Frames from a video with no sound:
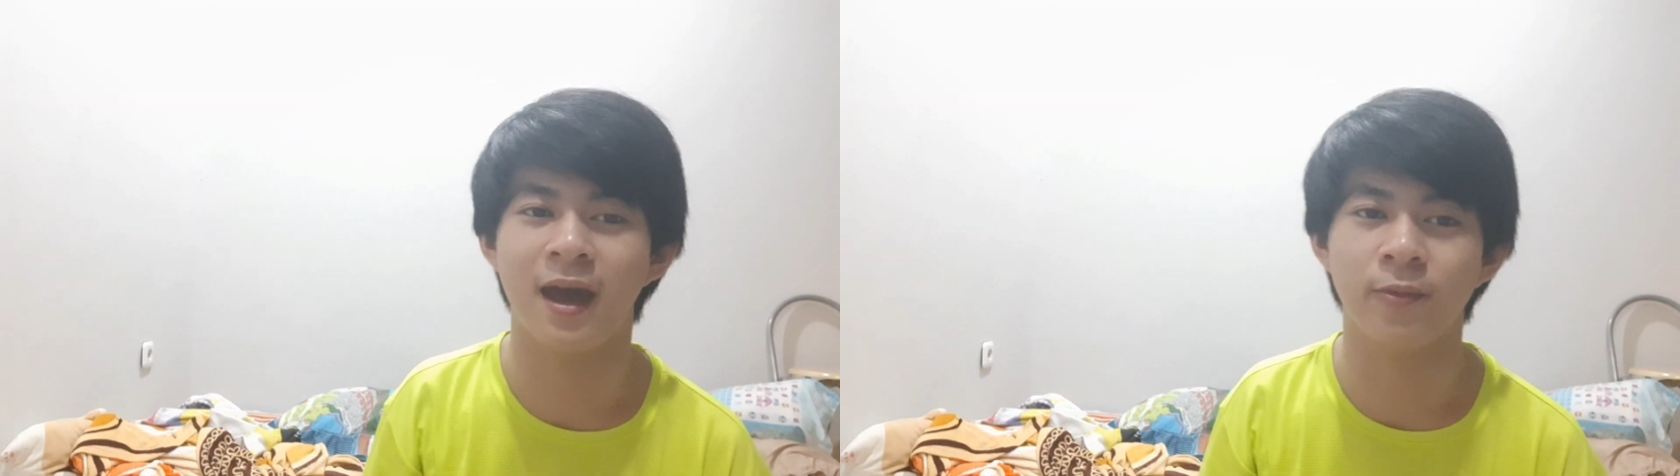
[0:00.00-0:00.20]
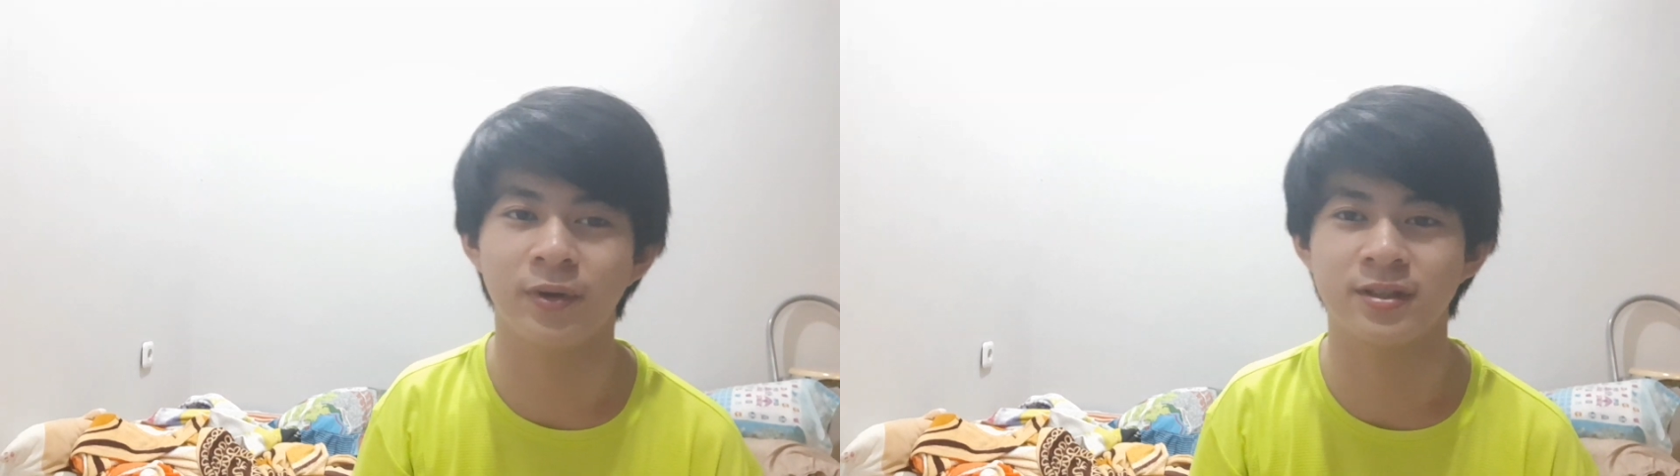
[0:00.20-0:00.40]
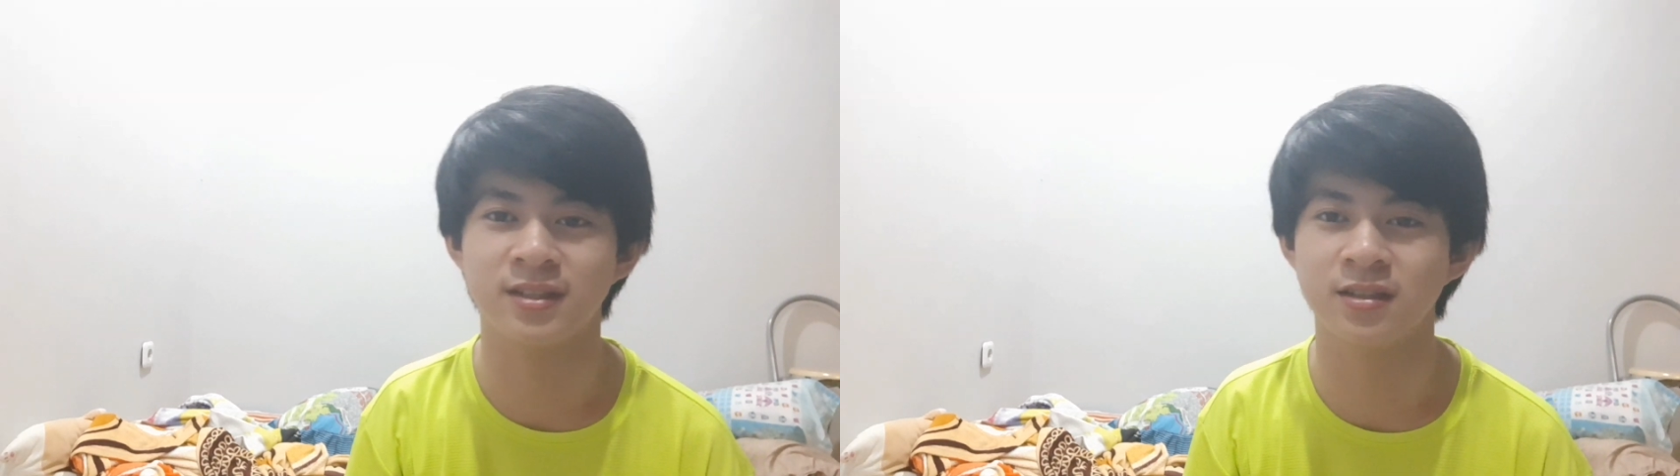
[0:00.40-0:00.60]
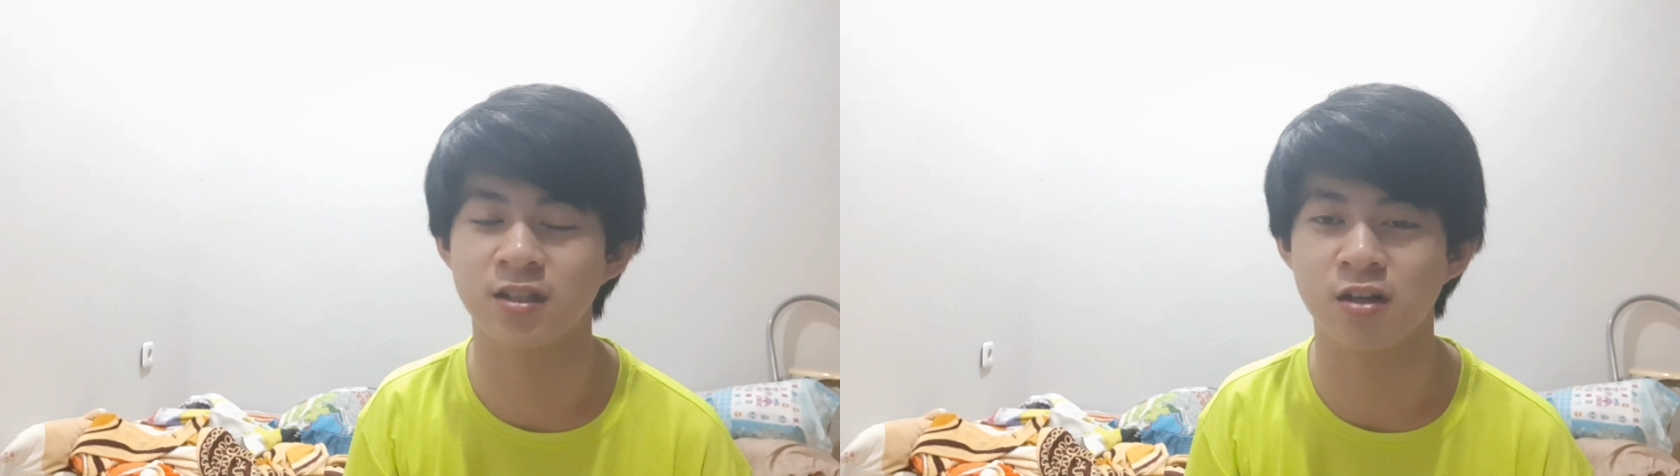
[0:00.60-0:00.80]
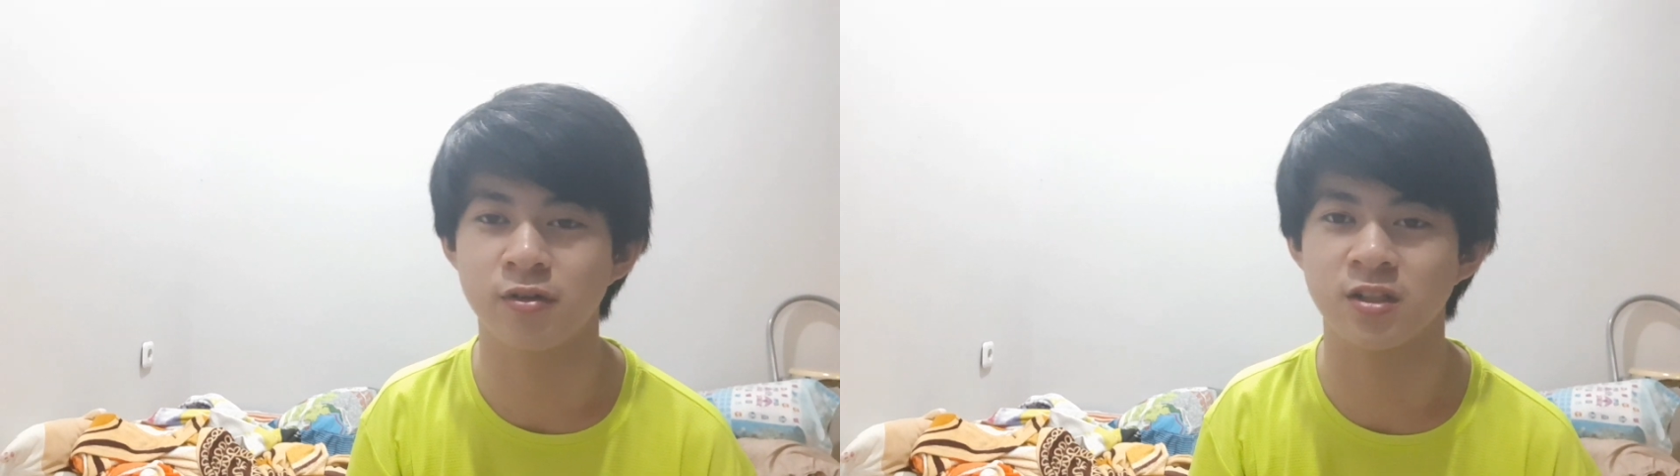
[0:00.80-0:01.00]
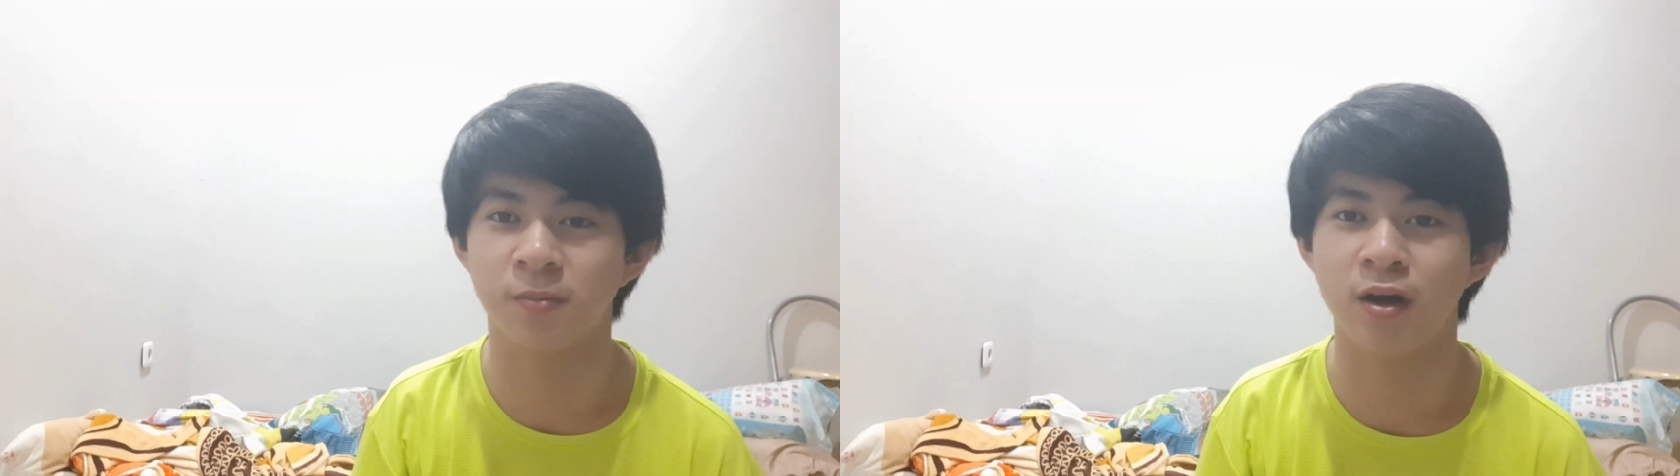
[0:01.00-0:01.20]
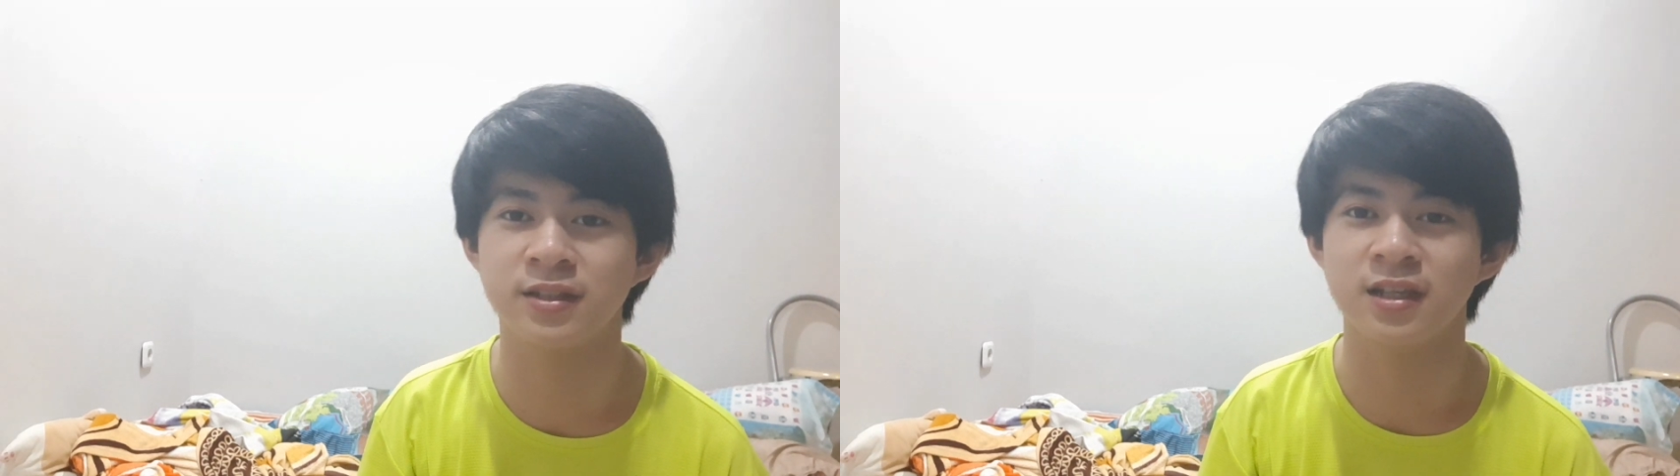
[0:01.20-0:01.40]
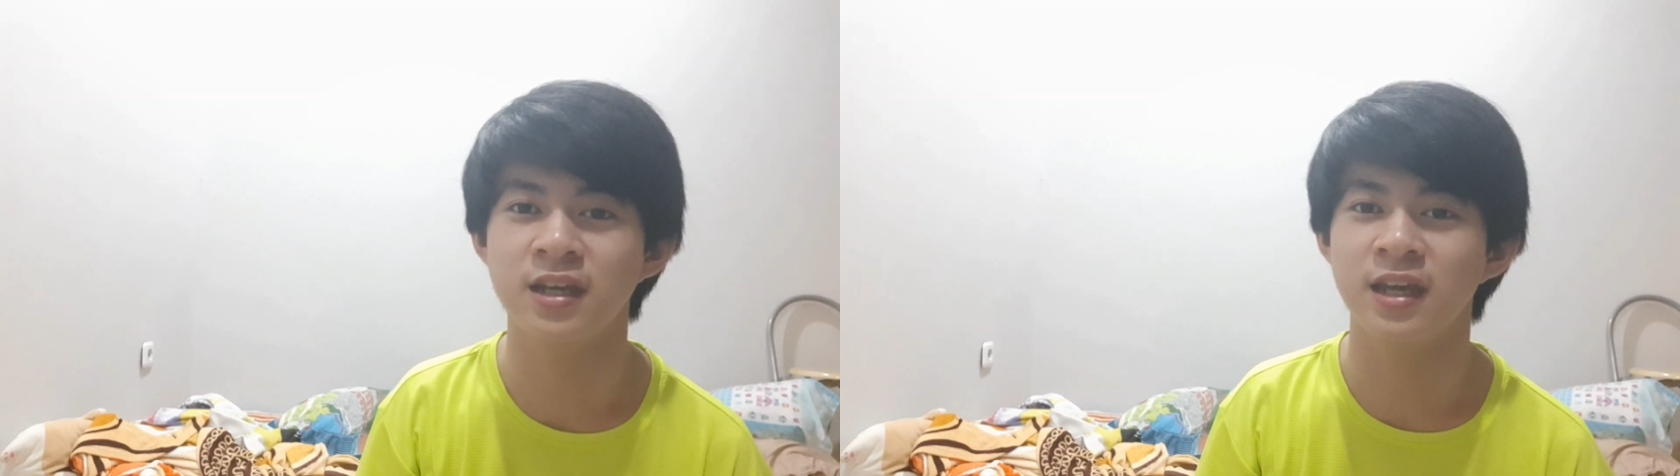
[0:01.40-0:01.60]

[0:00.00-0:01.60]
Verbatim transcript: back with a sensical response,